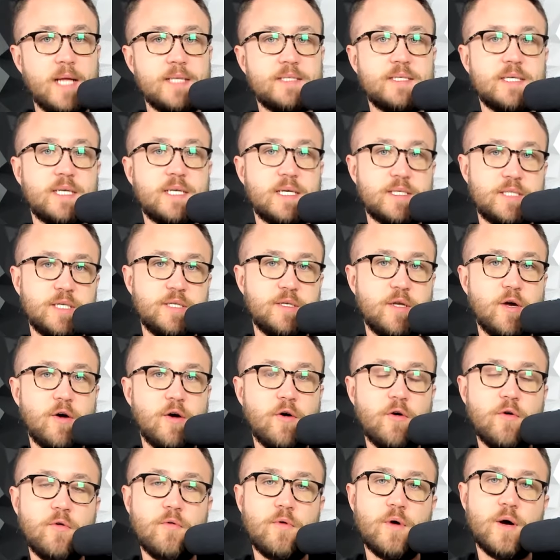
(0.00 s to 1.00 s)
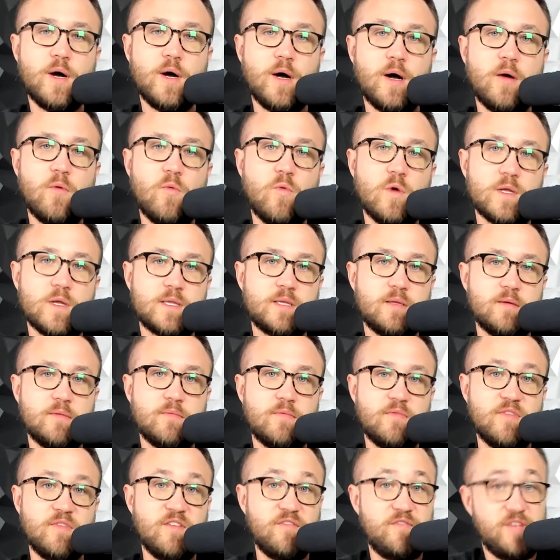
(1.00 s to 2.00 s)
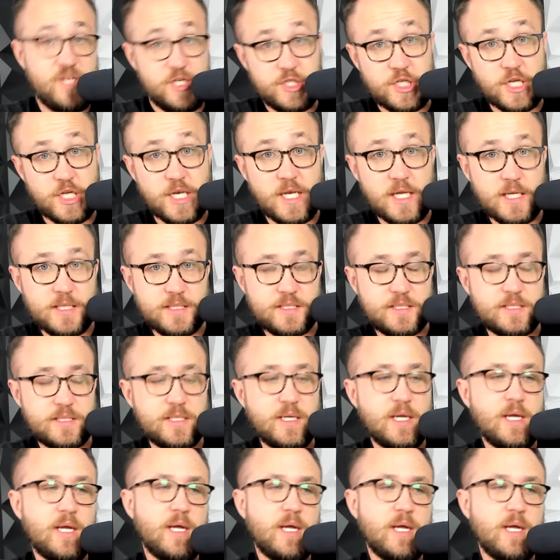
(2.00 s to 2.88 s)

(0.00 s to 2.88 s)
to get to know what the vision is.